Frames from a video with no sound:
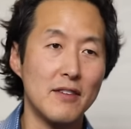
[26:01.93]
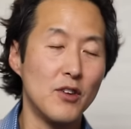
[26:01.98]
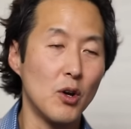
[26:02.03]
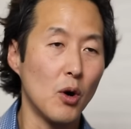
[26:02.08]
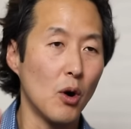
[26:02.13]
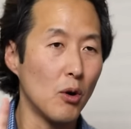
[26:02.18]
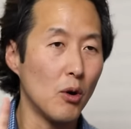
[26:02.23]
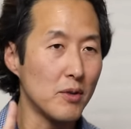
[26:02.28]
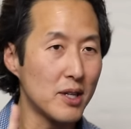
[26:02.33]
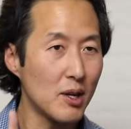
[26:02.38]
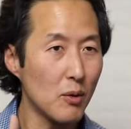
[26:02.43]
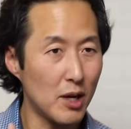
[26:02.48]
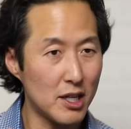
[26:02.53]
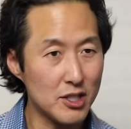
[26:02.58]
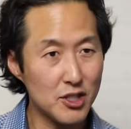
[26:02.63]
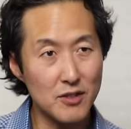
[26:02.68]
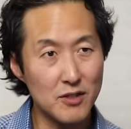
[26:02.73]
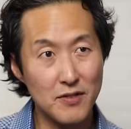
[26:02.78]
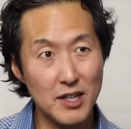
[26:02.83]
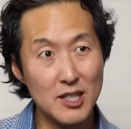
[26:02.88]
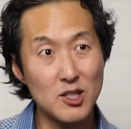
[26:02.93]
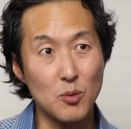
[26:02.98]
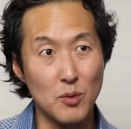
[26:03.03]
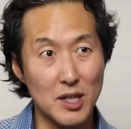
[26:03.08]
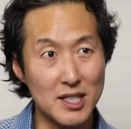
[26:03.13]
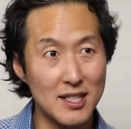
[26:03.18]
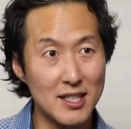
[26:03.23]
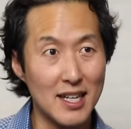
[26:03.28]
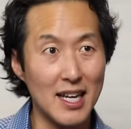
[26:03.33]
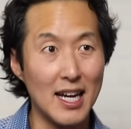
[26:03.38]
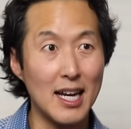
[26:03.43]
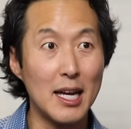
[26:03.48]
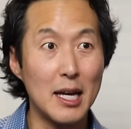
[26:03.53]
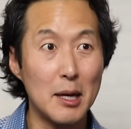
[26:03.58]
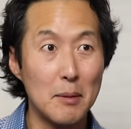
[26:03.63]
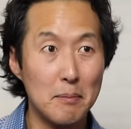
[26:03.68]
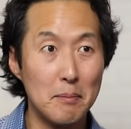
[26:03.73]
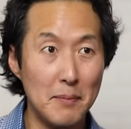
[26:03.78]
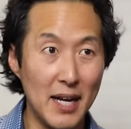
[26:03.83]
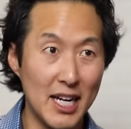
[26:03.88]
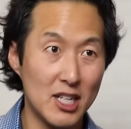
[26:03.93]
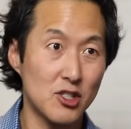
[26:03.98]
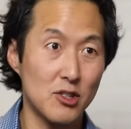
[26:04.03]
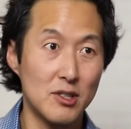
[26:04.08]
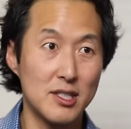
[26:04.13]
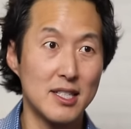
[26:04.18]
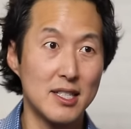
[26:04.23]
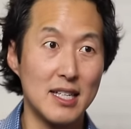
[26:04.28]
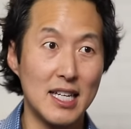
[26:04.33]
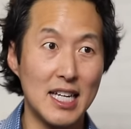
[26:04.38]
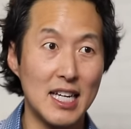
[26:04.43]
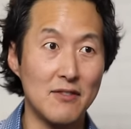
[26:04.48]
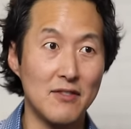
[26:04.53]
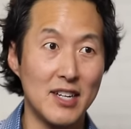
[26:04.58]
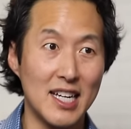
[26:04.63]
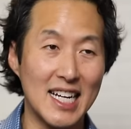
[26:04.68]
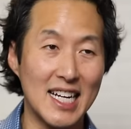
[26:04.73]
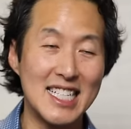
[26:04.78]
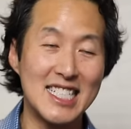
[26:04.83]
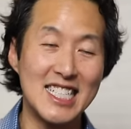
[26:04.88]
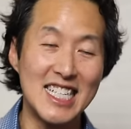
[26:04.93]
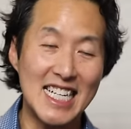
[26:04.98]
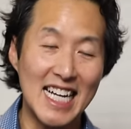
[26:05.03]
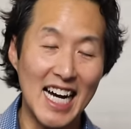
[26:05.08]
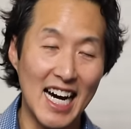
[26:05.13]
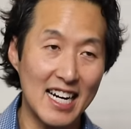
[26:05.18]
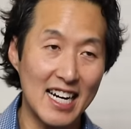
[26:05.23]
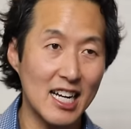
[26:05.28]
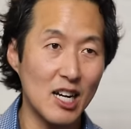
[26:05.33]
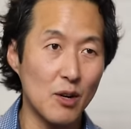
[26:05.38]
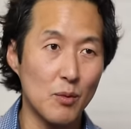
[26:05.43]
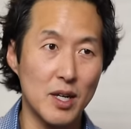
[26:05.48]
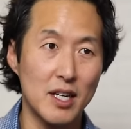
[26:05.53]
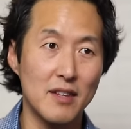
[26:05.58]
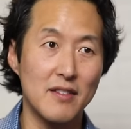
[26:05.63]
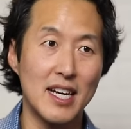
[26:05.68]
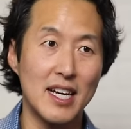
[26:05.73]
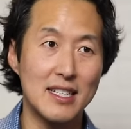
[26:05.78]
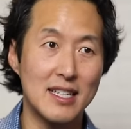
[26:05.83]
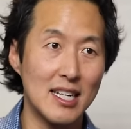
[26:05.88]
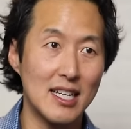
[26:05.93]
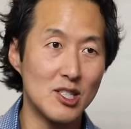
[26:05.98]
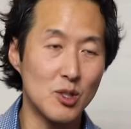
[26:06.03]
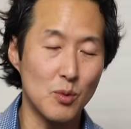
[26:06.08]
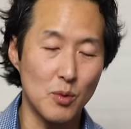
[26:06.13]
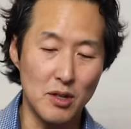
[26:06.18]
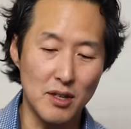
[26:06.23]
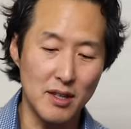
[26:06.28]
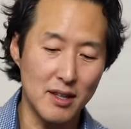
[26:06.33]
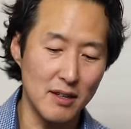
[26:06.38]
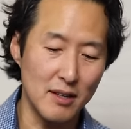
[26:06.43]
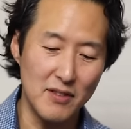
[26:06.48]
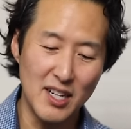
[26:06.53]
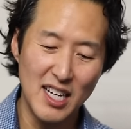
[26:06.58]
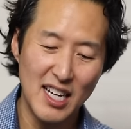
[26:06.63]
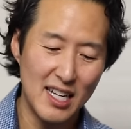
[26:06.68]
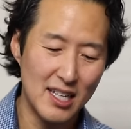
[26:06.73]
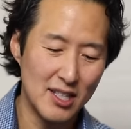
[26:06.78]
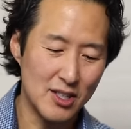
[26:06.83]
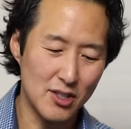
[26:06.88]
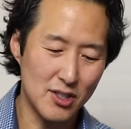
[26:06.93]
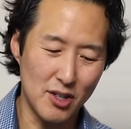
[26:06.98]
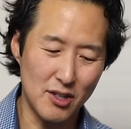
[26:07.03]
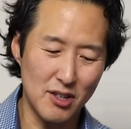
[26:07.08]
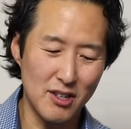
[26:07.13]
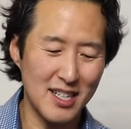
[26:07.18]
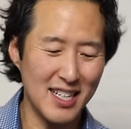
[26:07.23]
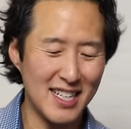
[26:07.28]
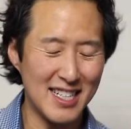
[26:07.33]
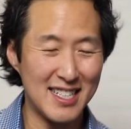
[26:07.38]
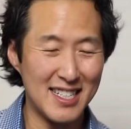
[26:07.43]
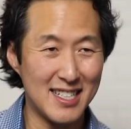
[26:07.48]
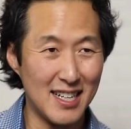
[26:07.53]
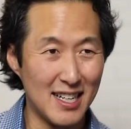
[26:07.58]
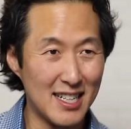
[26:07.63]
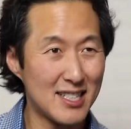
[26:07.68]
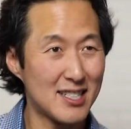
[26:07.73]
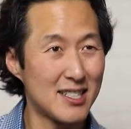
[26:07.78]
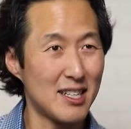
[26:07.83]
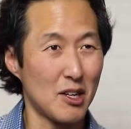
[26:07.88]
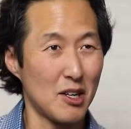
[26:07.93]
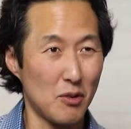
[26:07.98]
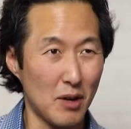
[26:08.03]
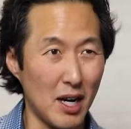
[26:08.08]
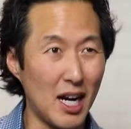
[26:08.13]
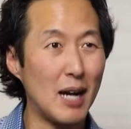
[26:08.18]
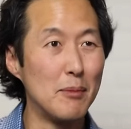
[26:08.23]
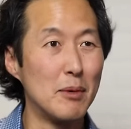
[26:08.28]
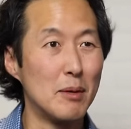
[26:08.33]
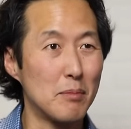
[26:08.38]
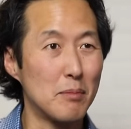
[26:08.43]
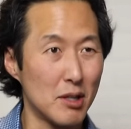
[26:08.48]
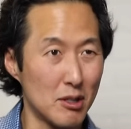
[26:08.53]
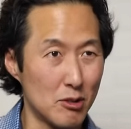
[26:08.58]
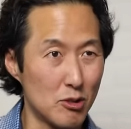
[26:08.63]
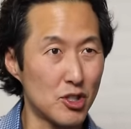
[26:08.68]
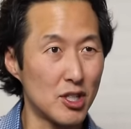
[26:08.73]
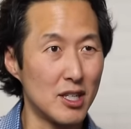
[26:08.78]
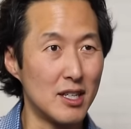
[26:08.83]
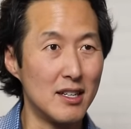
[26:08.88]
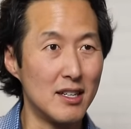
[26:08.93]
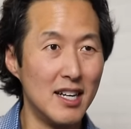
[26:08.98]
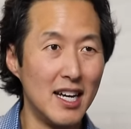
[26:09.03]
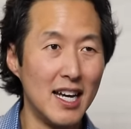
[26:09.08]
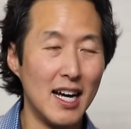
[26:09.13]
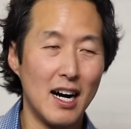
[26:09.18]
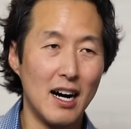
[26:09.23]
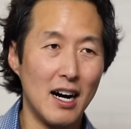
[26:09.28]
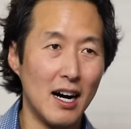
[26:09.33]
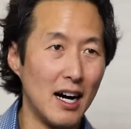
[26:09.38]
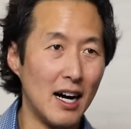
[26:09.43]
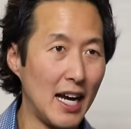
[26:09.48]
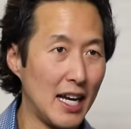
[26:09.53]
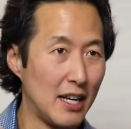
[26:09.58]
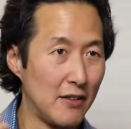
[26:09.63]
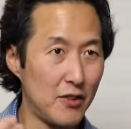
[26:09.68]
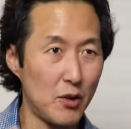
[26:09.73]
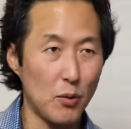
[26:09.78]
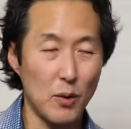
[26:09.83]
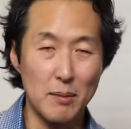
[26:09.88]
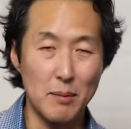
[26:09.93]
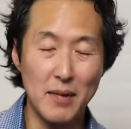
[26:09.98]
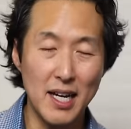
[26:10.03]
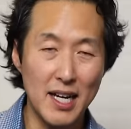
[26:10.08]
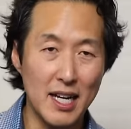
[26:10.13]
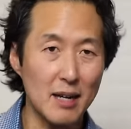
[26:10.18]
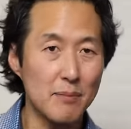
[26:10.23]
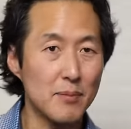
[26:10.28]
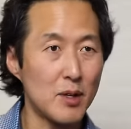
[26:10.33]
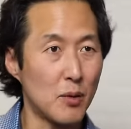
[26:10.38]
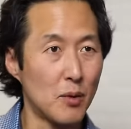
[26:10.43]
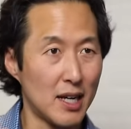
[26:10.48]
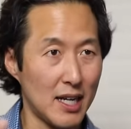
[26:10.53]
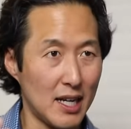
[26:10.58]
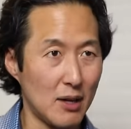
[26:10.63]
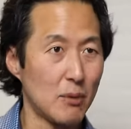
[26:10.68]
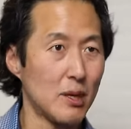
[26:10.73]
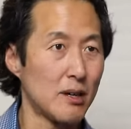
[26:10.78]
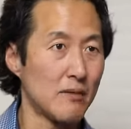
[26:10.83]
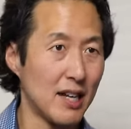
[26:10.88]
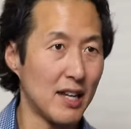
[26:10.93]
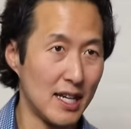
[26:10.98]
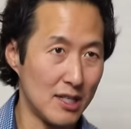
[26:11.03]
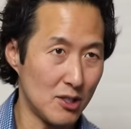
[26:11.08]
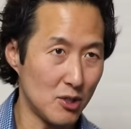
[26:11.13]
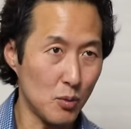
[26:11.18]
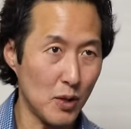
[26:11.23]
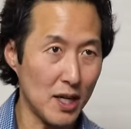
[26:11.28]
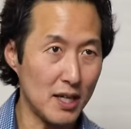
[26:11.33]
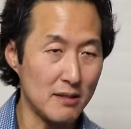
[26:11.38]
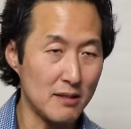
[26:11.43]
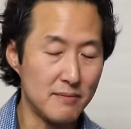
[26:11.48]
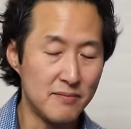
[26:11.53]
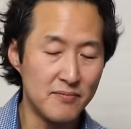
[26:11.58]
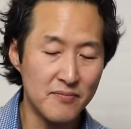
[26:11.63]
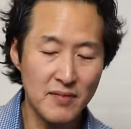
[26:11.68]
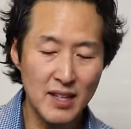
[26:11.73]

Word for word: If you only wash your face once a day, make sure it's in the evening, because you got to get rid of that day's worth of dirt and dust and grime and pollution. Uh, and if you're wearing makeup, you want to get rid of that as well.